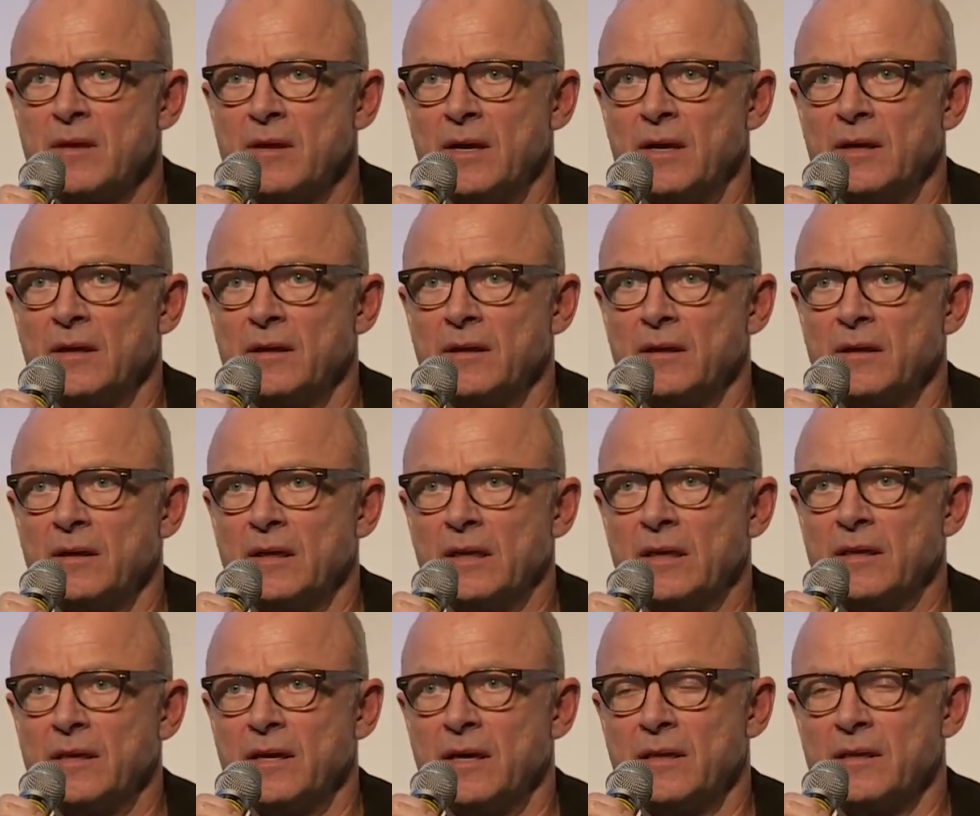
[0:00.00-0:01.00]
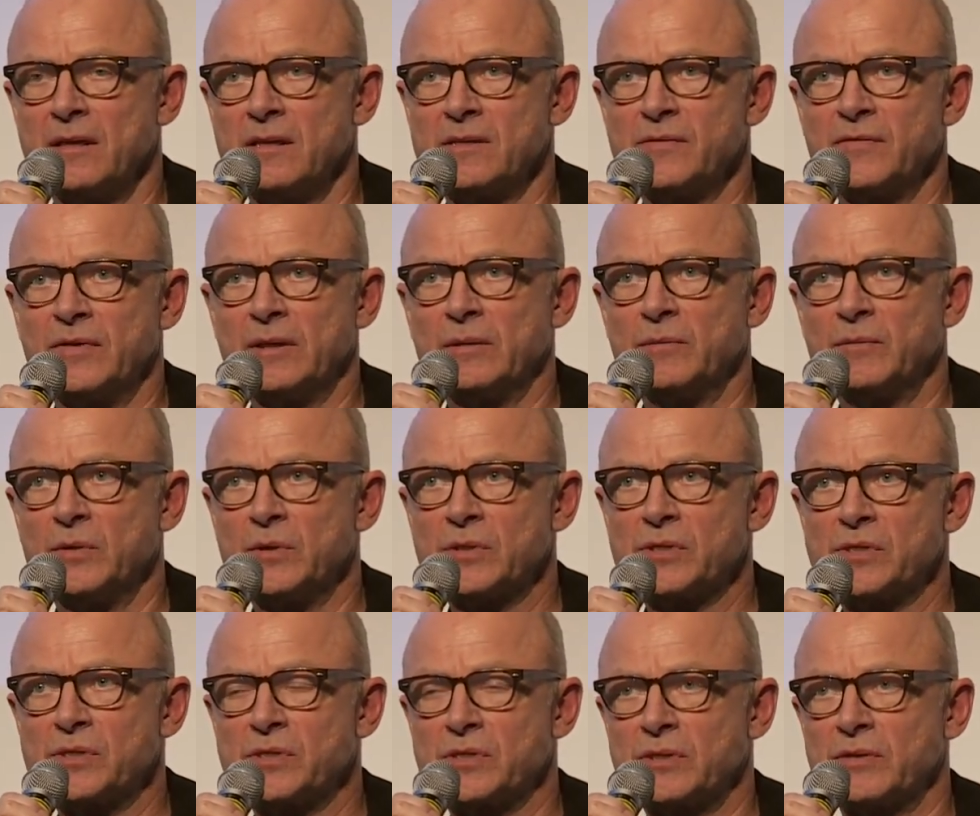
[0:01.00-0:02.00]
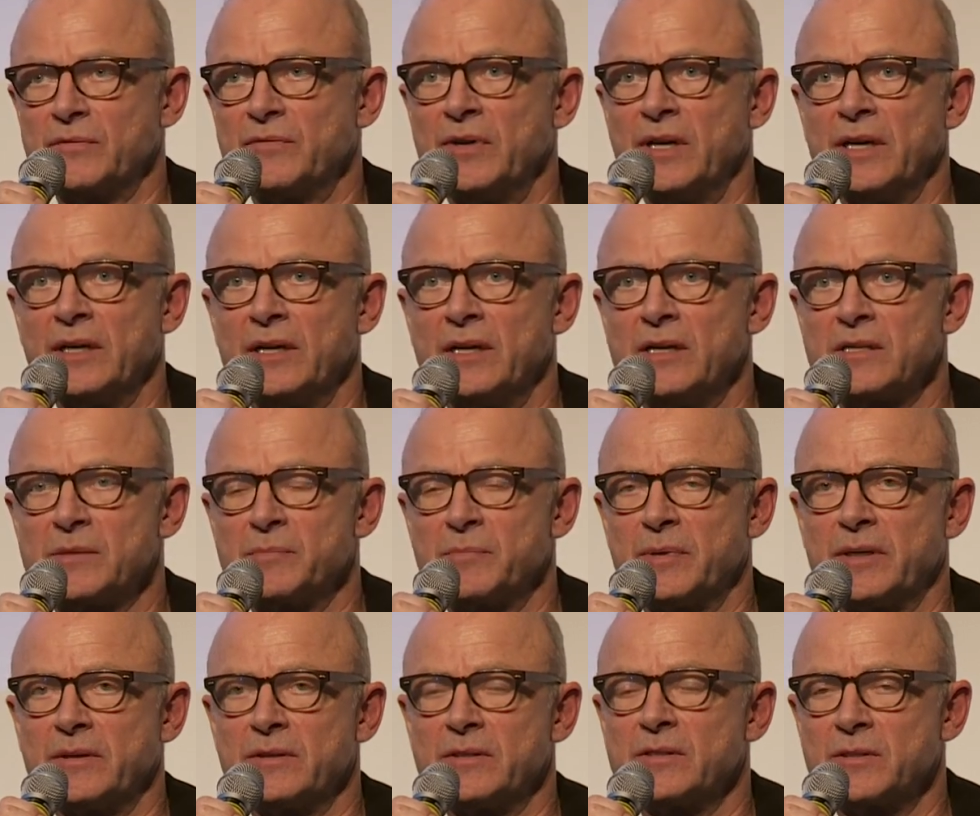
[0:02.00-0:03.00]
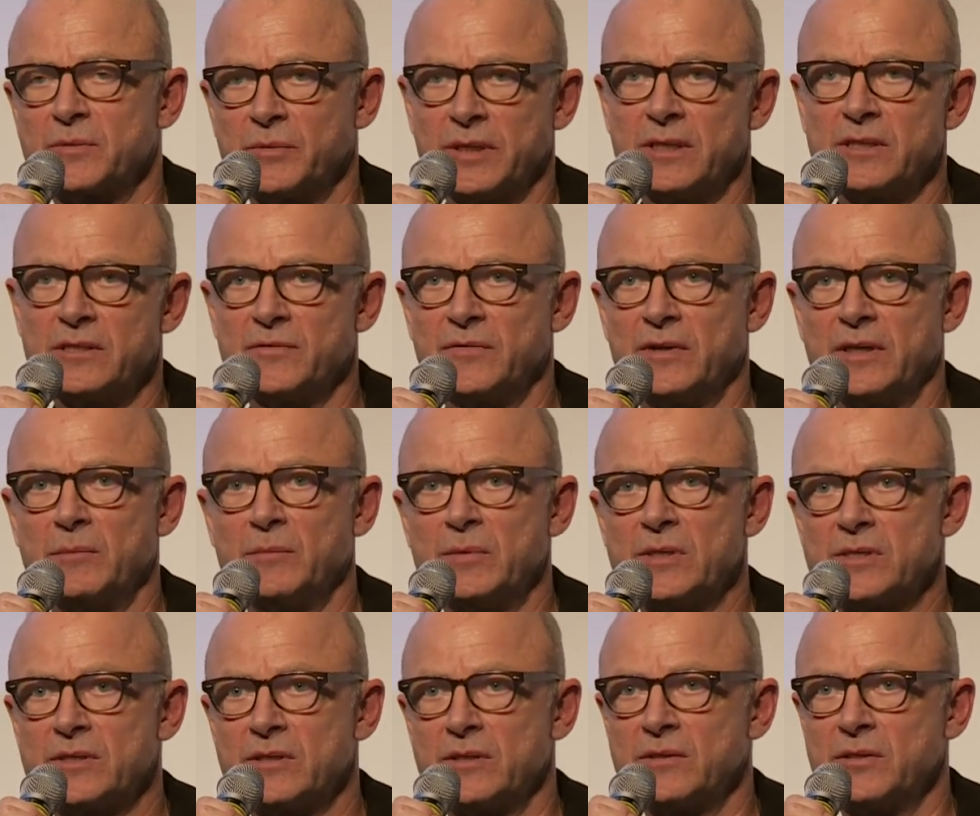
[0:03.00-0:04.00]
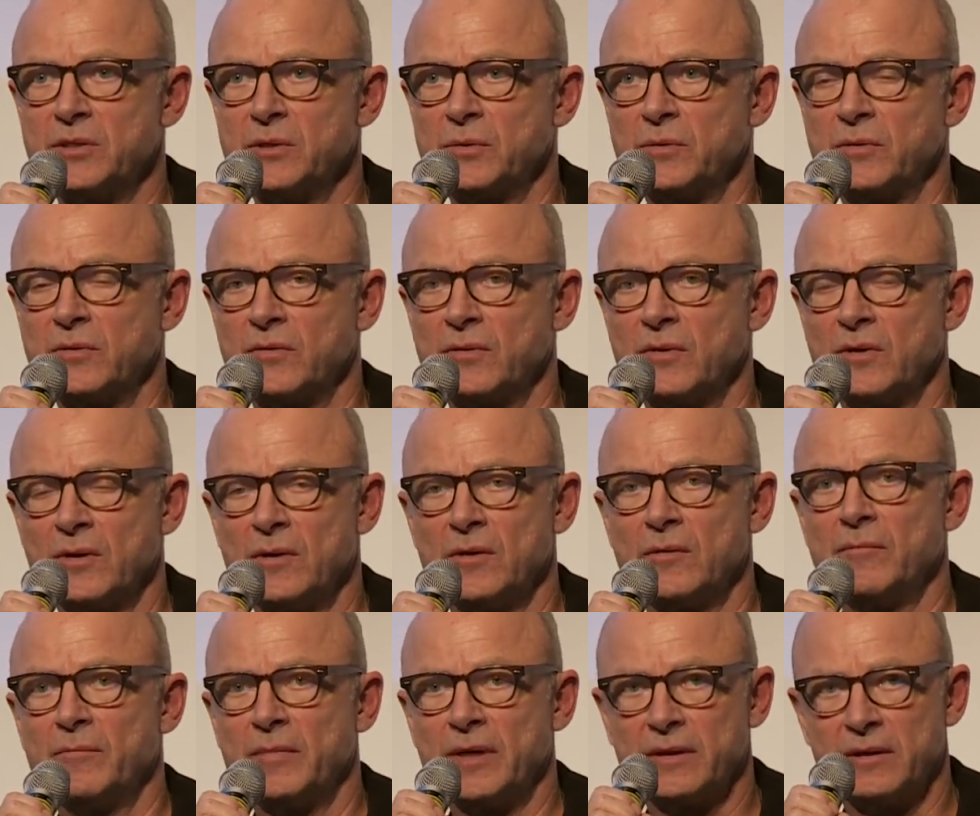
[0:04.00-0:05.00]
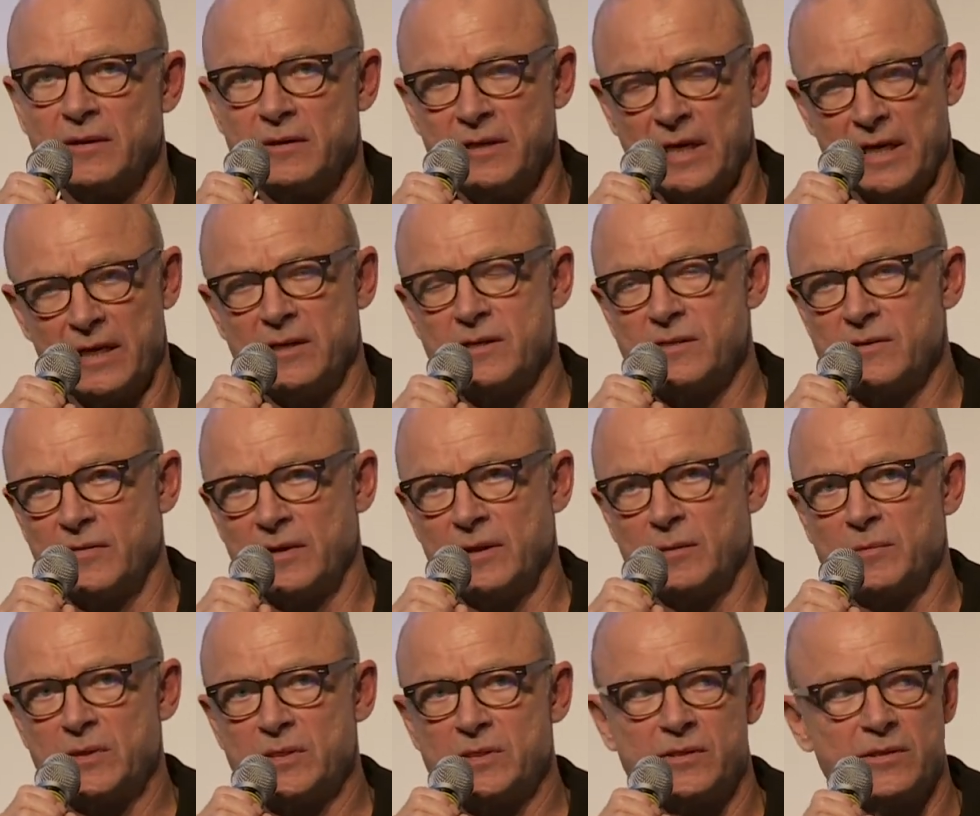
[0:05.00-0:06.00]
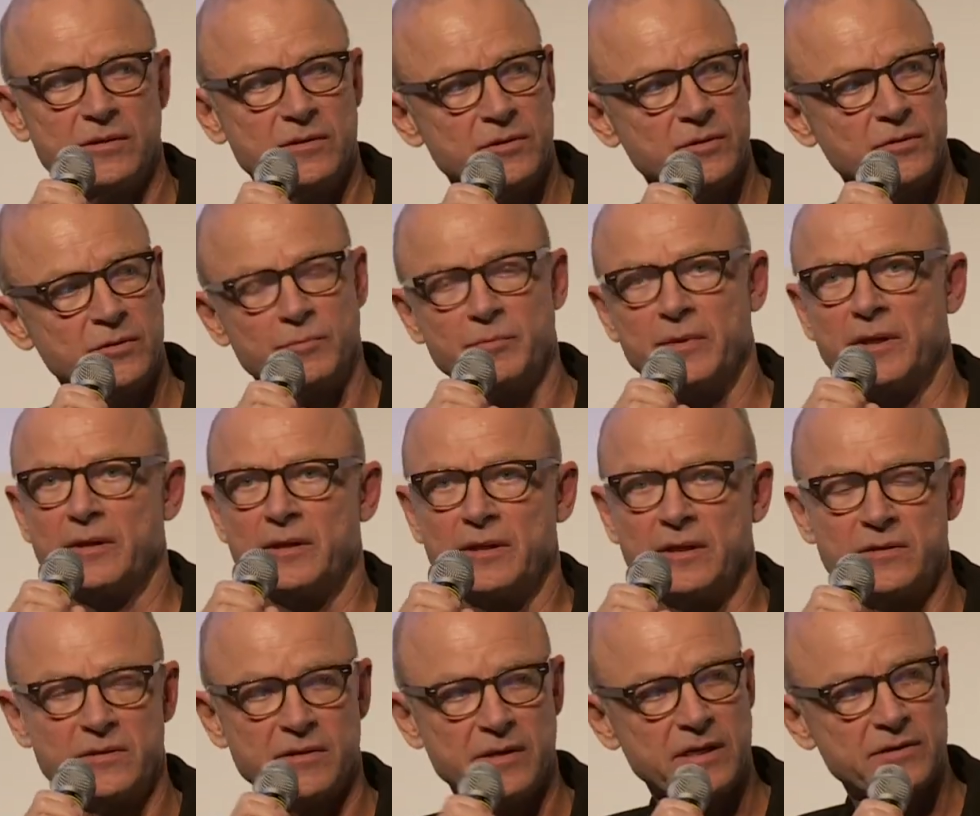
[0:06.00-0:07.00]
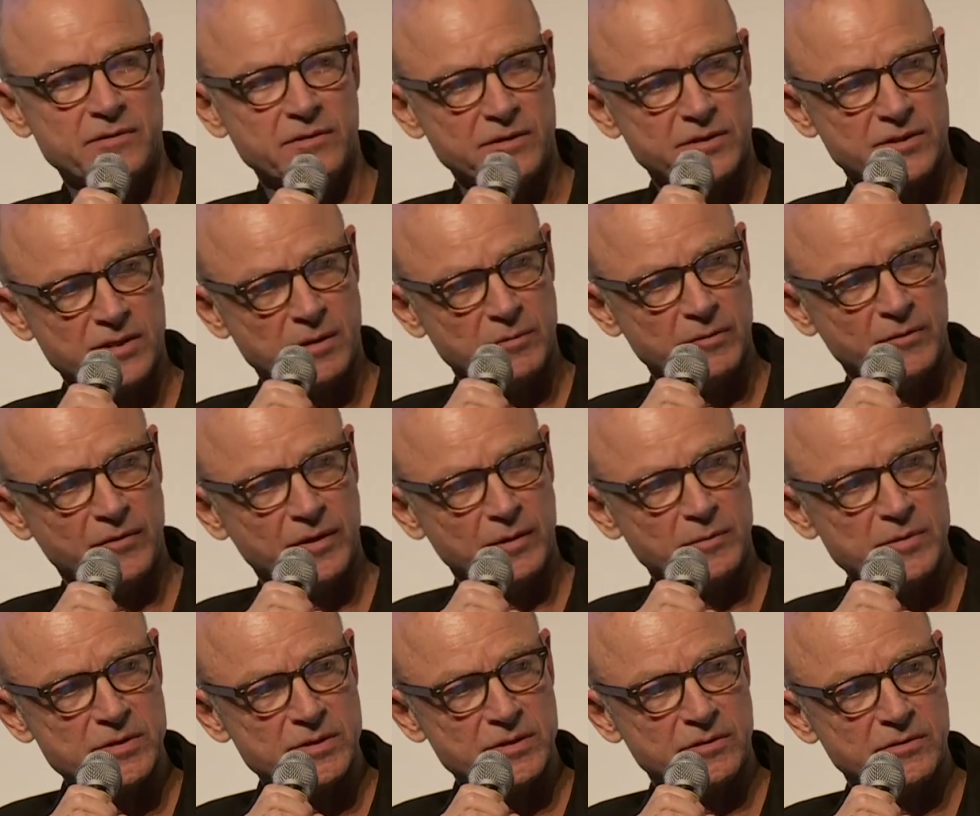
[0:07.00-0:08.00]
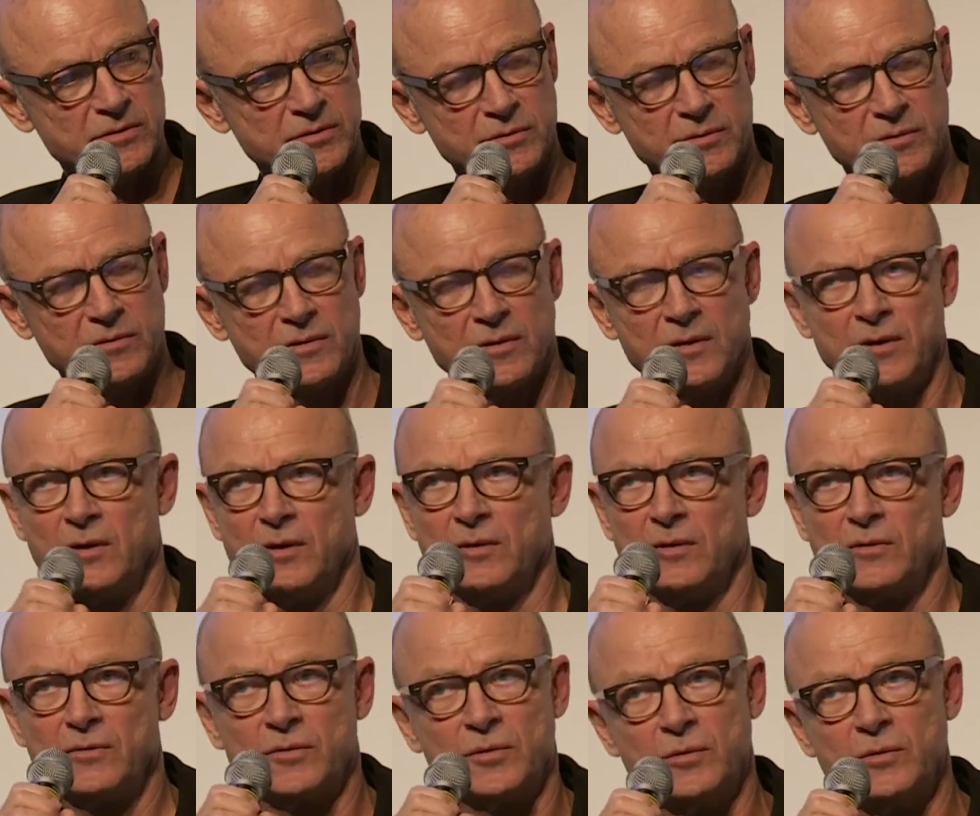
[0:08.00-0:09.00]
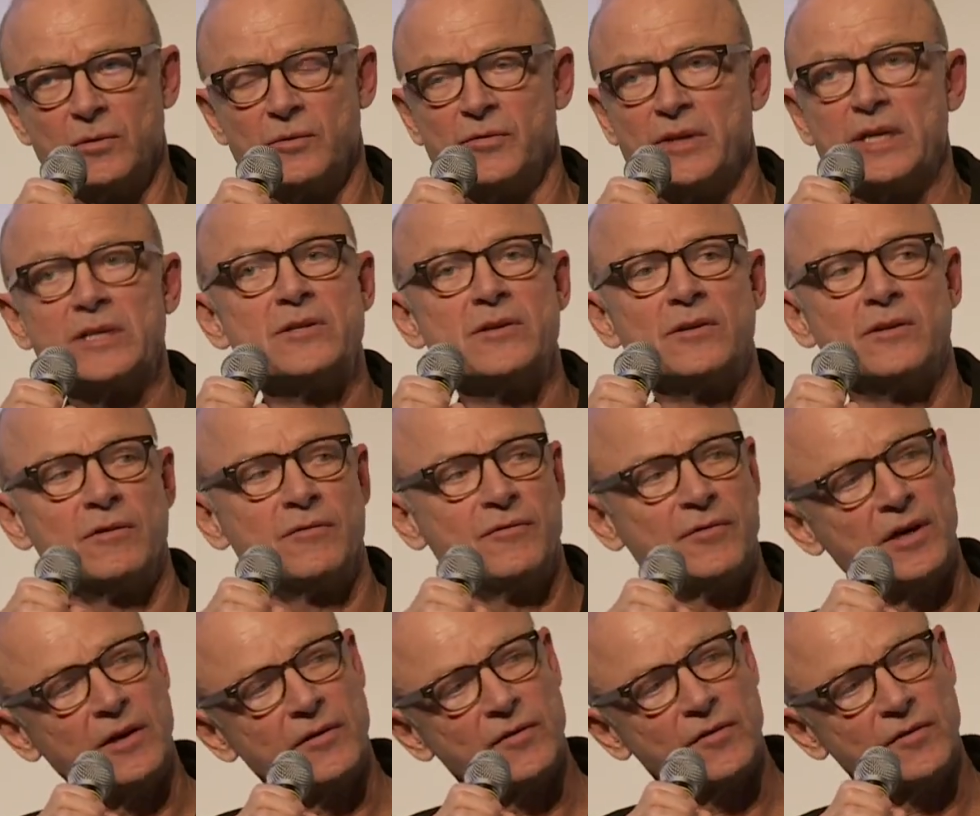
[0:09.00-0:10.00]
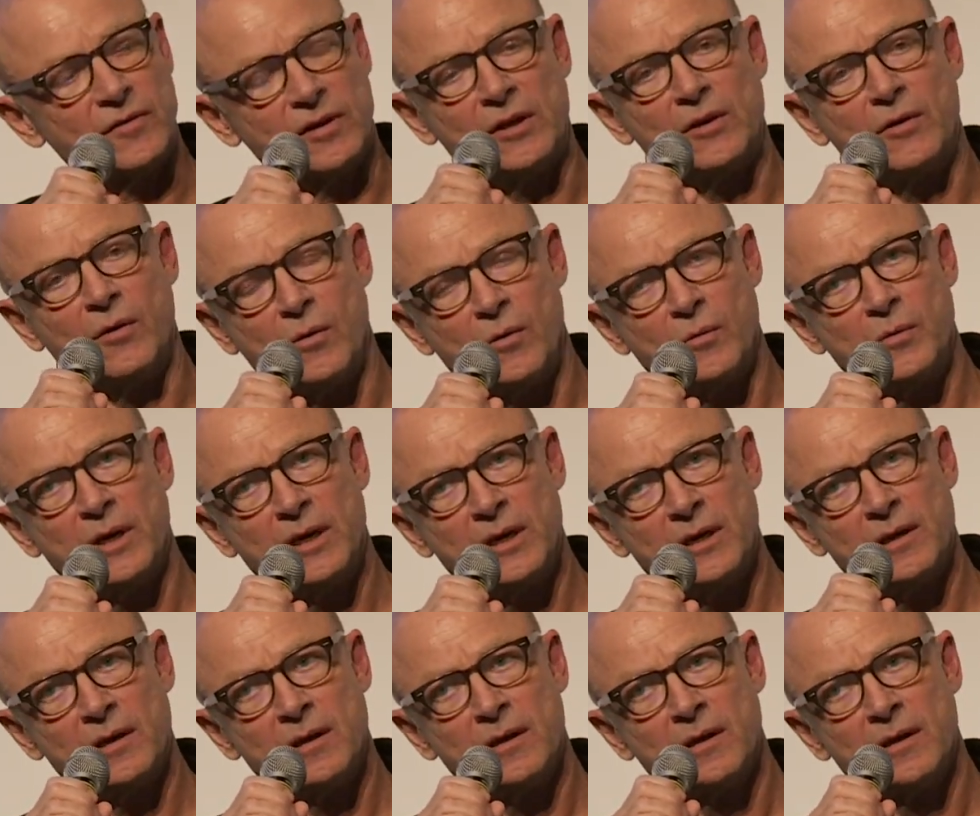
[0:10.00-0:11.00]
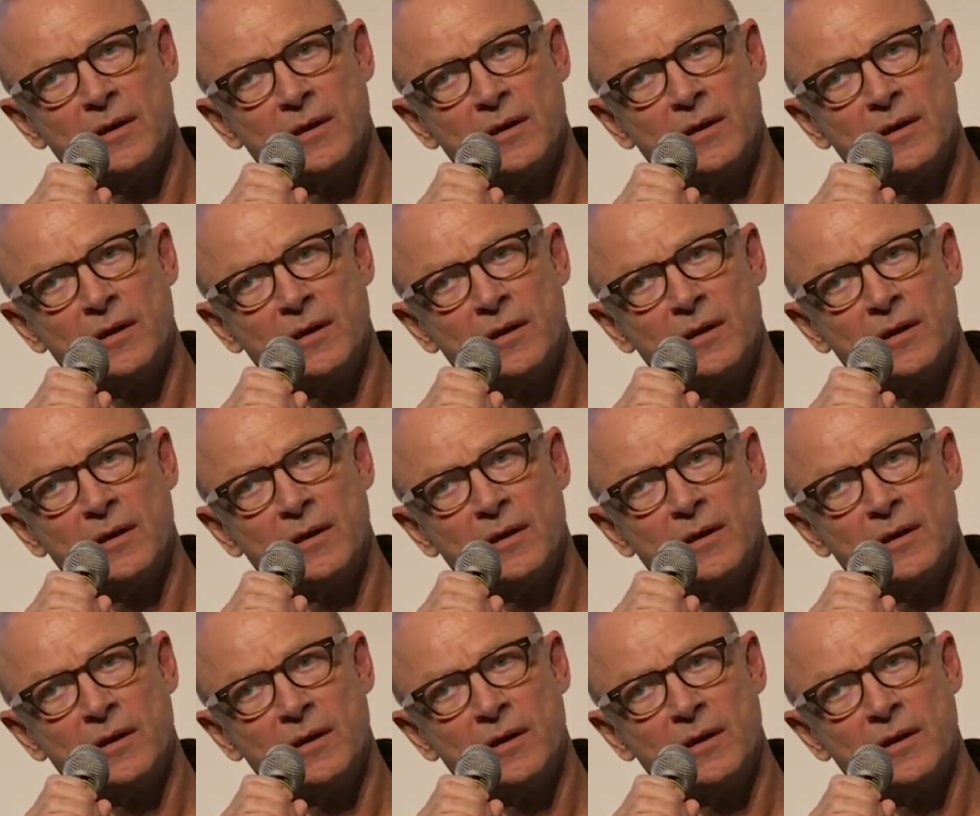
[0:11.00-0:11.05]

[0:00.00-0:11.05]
And in the end, this film was financed by the Swedish Film Institute, by the Danish Film Institute, by the International Sami Film Institute, 2 regional funds in Norway,